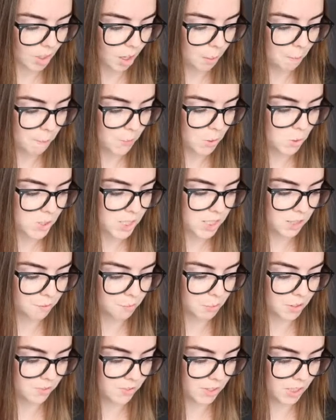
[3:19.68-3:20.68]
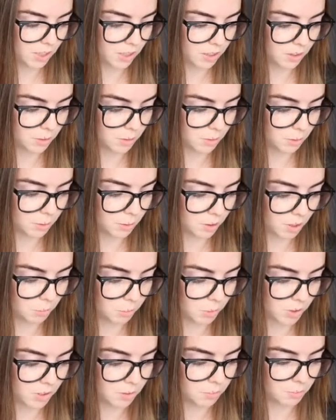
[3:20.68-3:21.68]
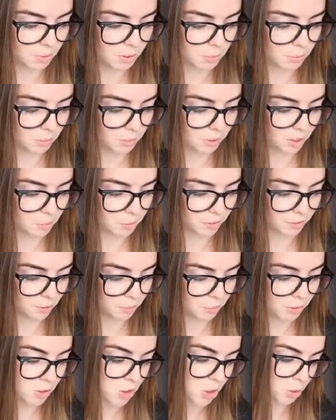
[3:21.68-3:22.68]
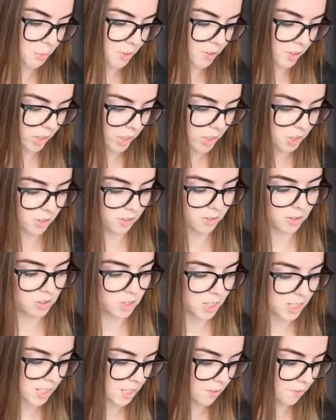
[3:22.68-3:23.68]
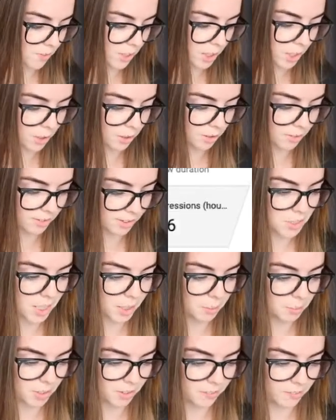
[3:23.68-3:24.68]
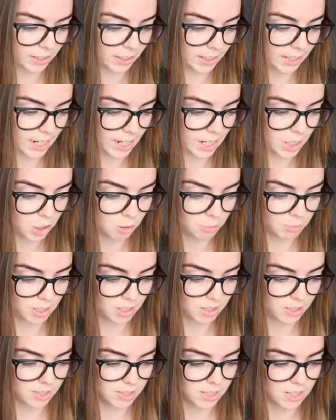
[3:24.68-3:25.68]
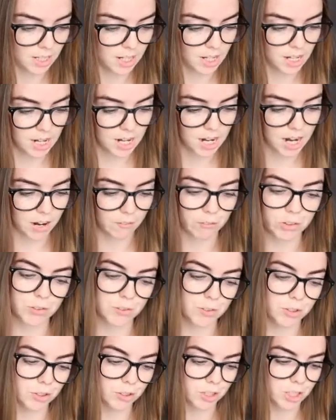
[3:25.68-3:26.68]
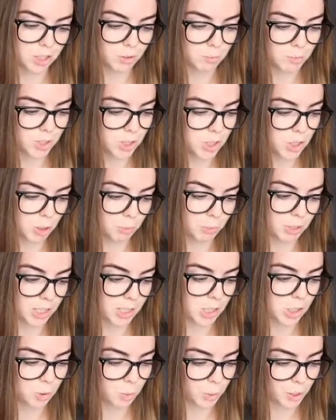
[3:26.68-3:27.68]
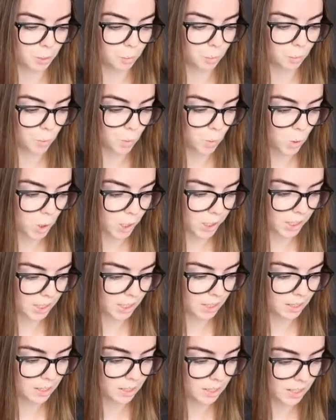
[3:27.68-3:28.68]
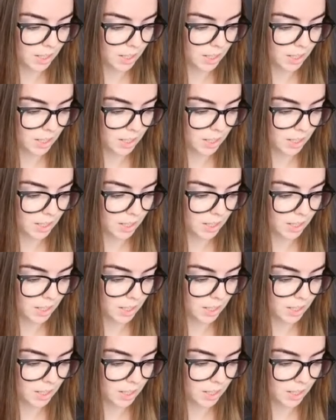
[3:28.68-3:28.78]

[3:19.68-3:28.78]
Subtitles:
Most of my video, or most of the people, were coming from YouTube search or suggested video. In terms of engagement, average view duration was 2:21.